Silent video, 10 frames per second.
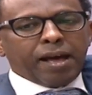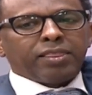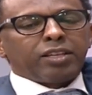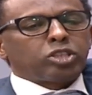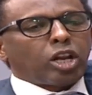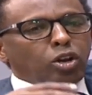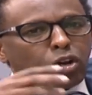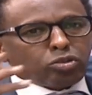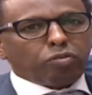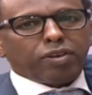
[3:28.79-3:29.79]
And there's a
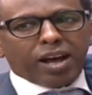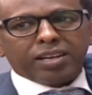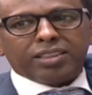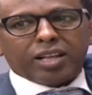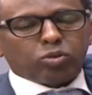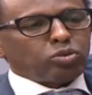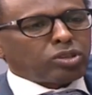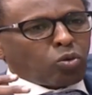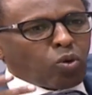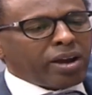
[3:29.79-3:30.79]
lot of land that
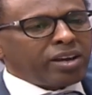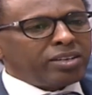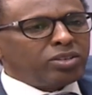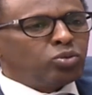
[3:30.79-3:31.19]
was acquired